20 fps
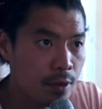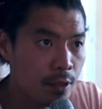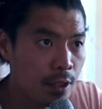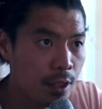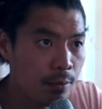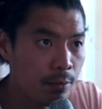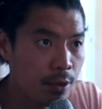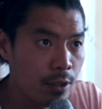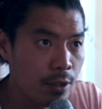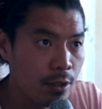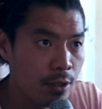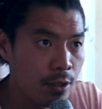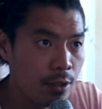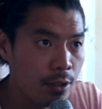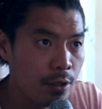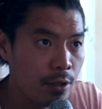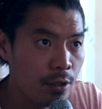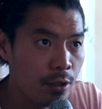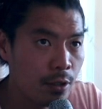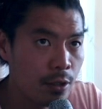Same thing
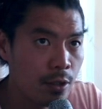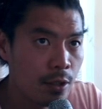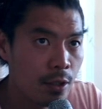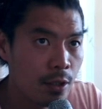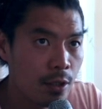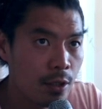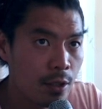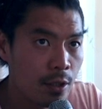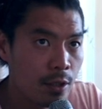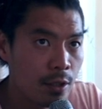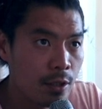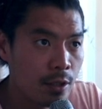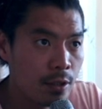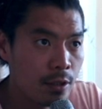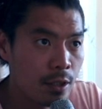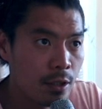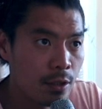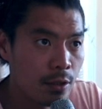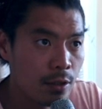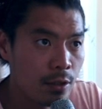here.
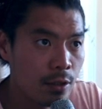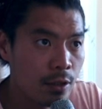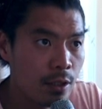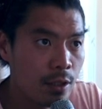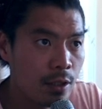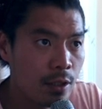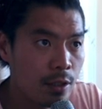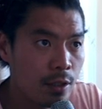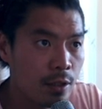Take a look.